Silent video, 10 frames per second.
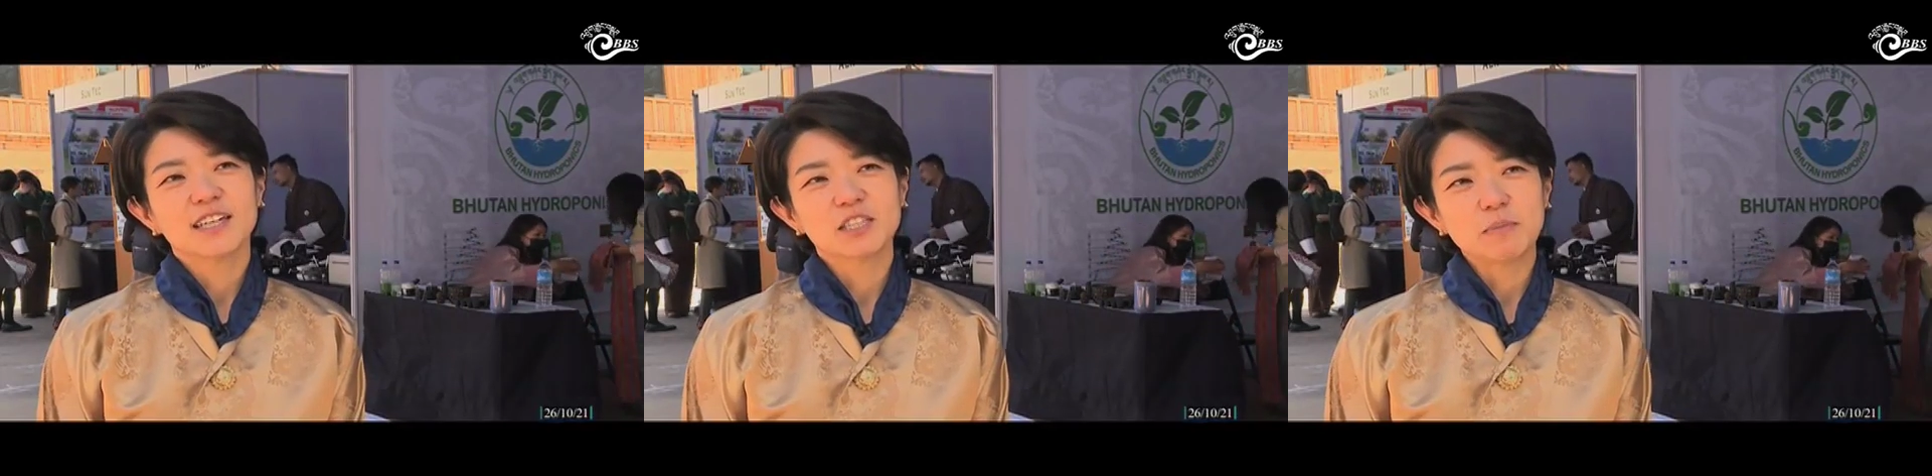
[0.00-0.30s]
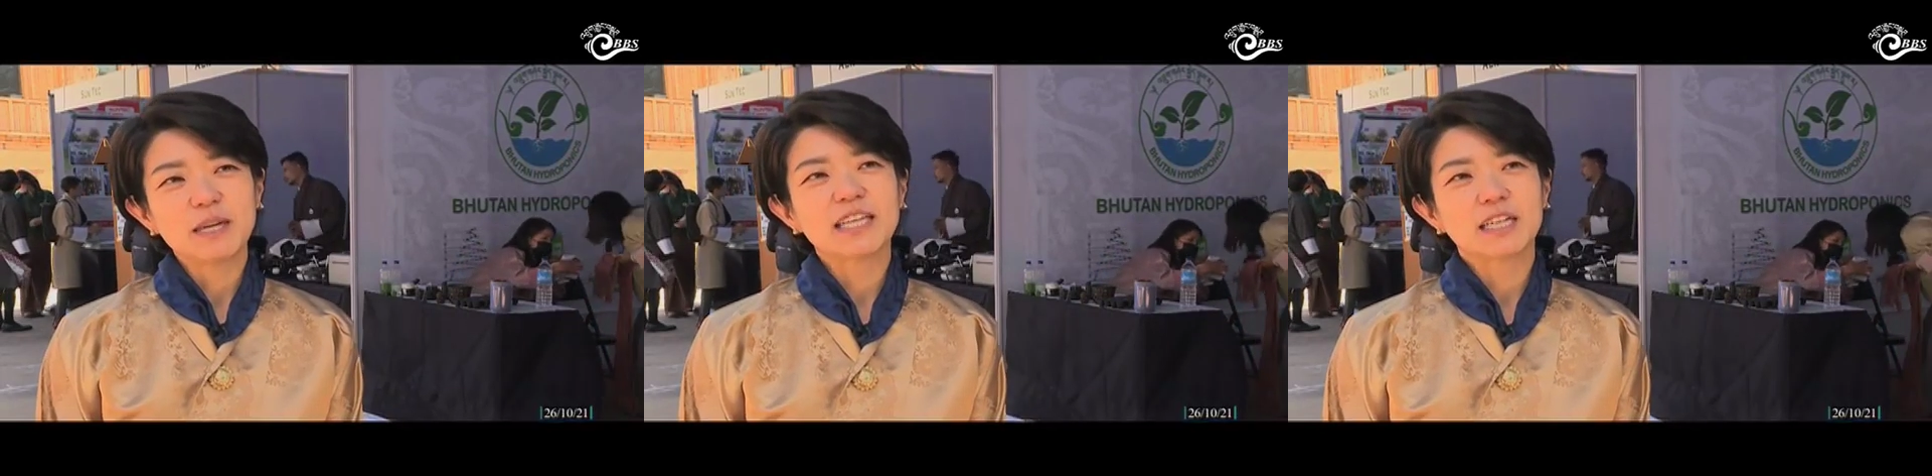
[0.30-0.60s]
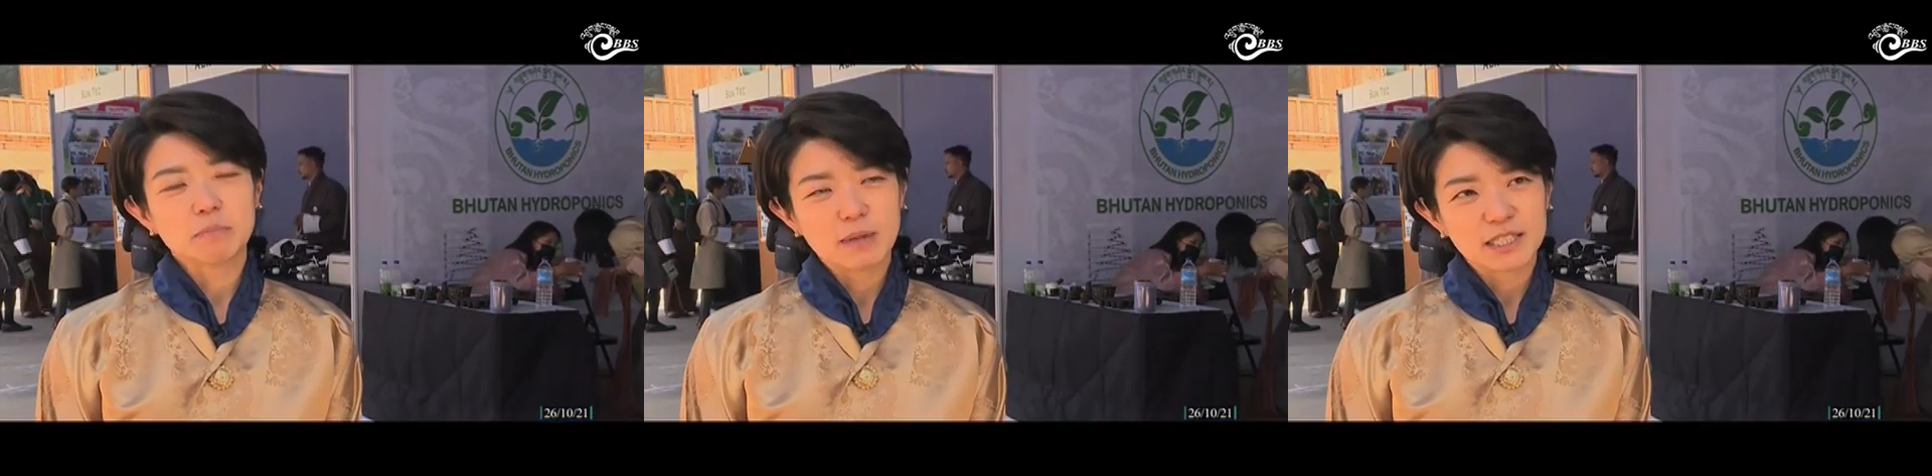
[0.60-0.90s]
is
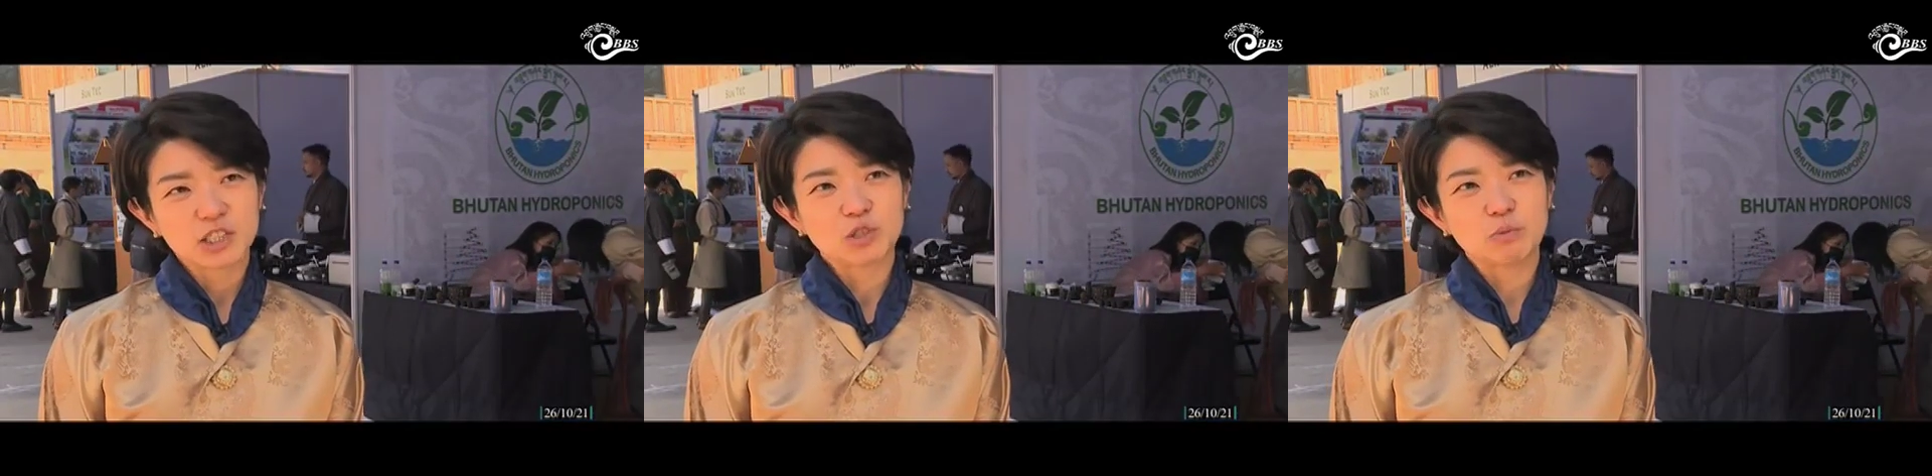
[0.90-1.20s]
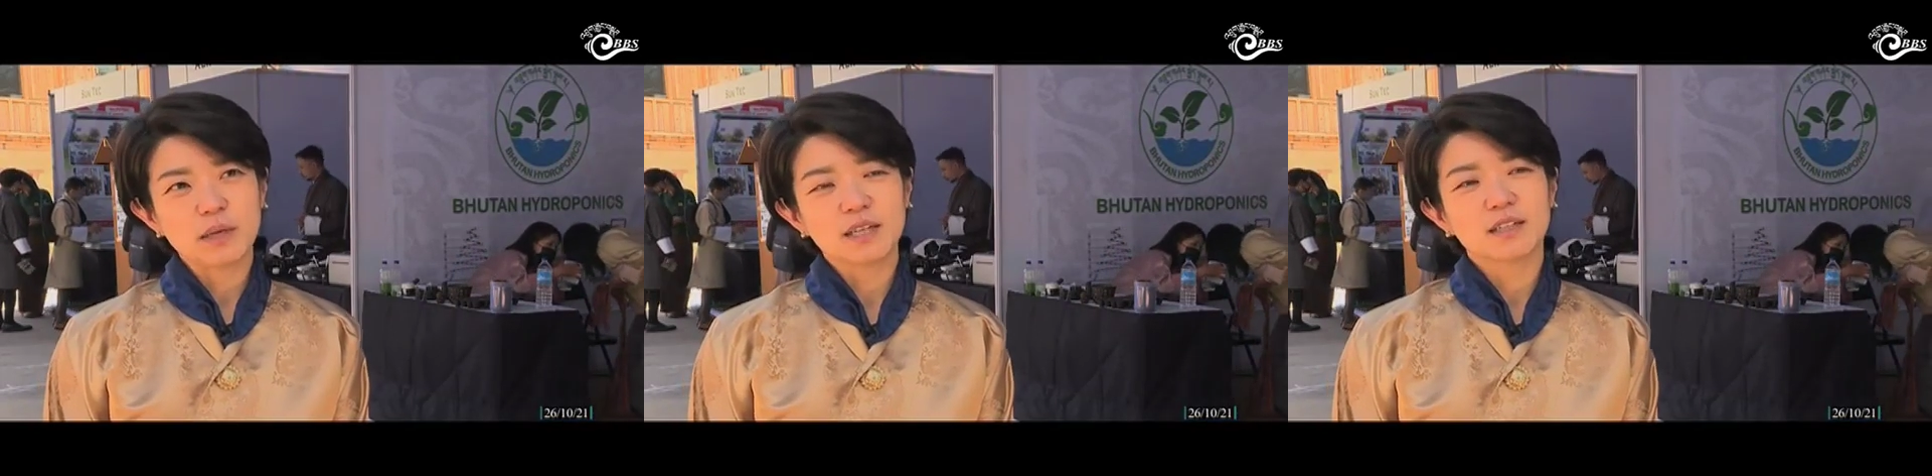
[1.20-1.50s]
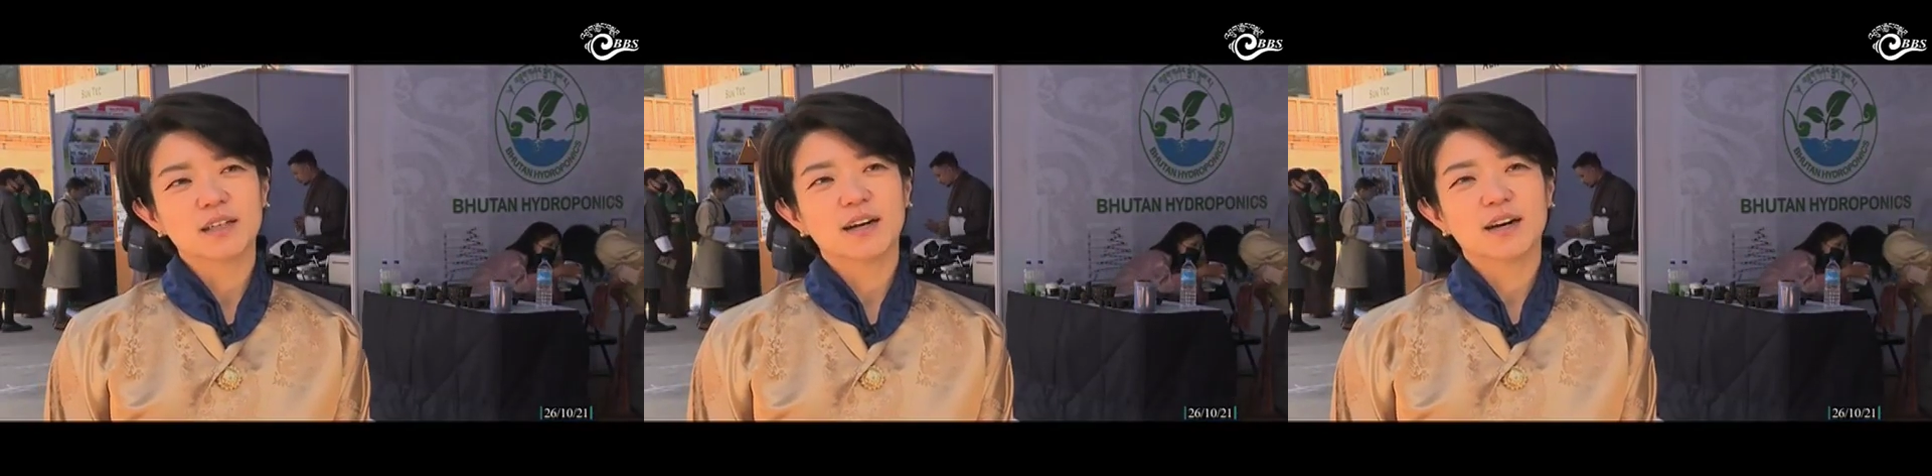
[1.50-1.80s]
making a pledge to
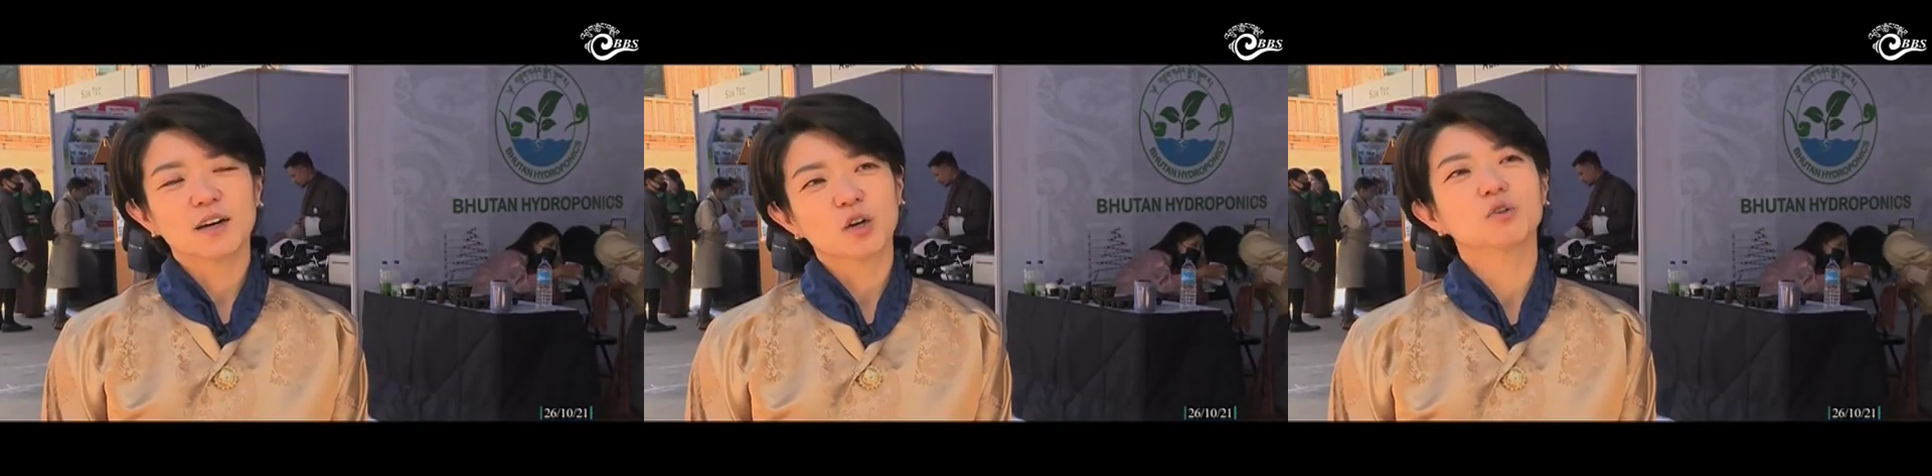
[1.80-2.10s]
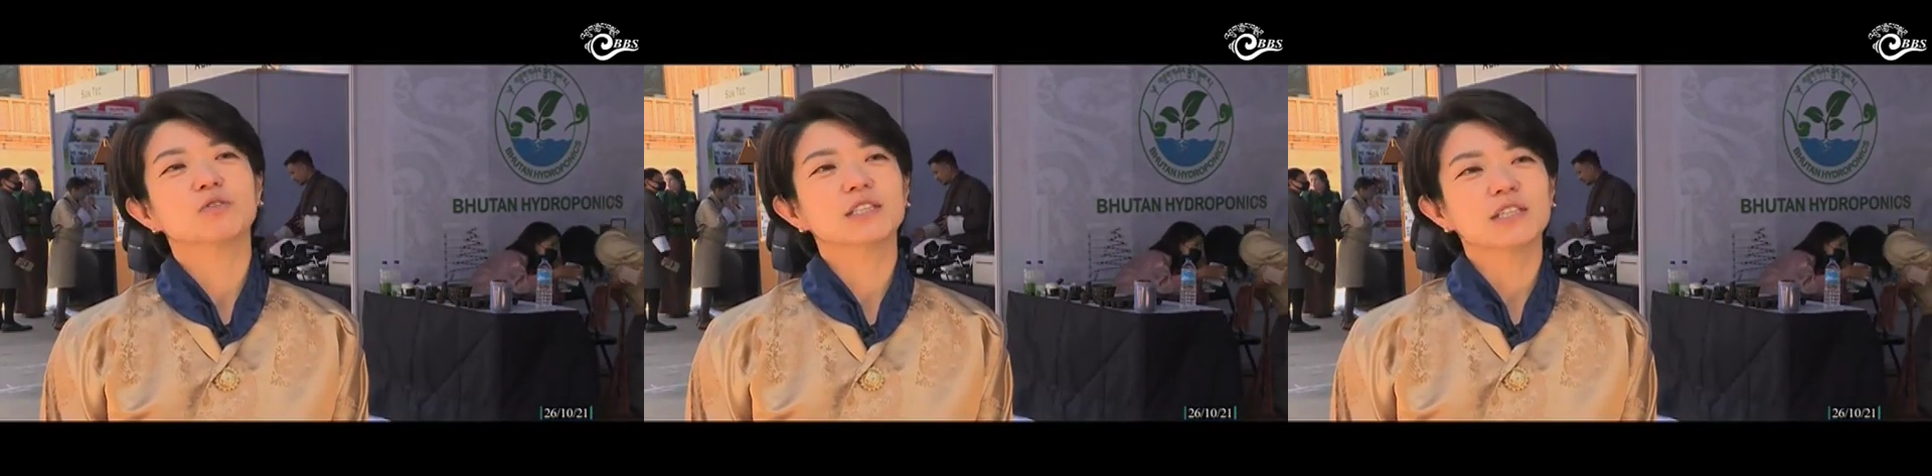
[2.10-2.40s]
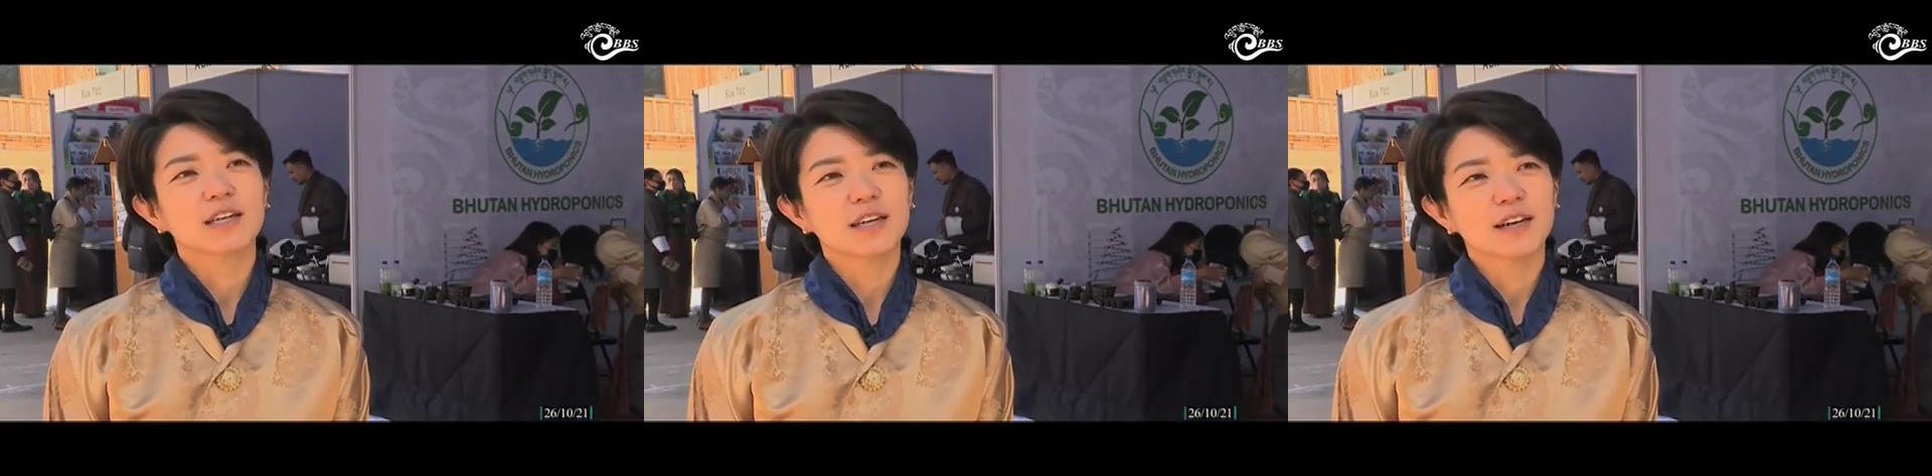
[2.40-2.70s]
make concrete